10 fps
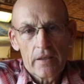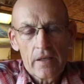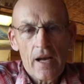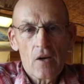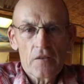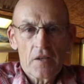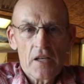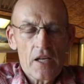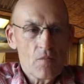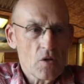down at the
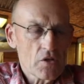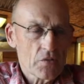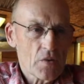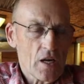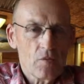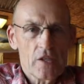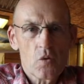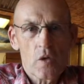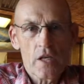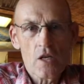neighbor's probably
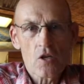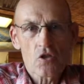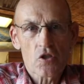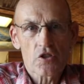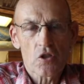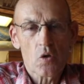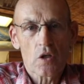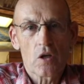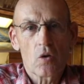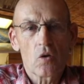20 years or so
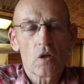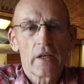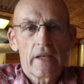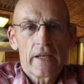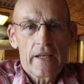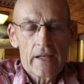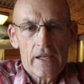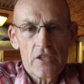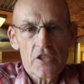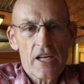ago, and I
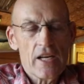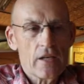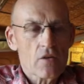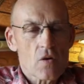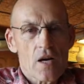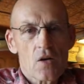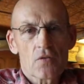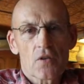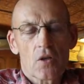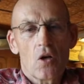just had it around
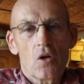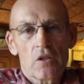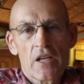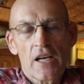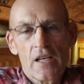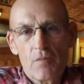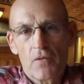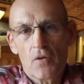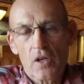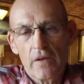for a long time
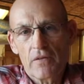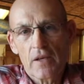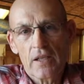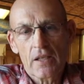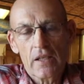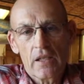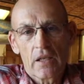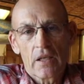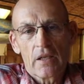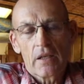before I finally
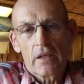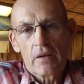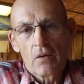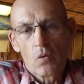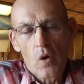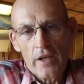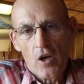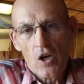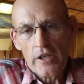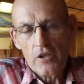run
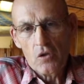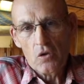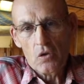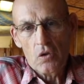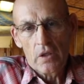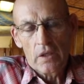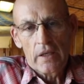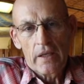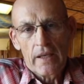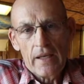onto
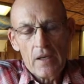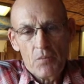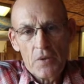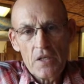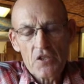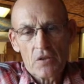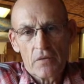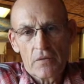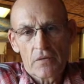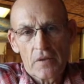a piece
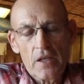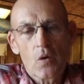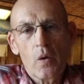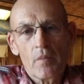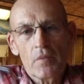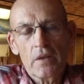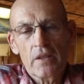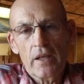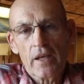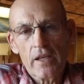of equipment
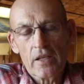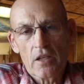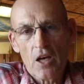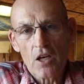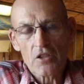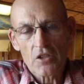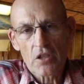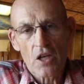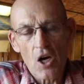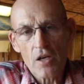that I could
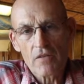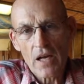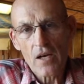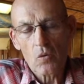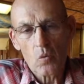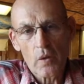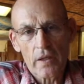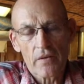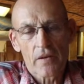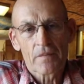carve it out with,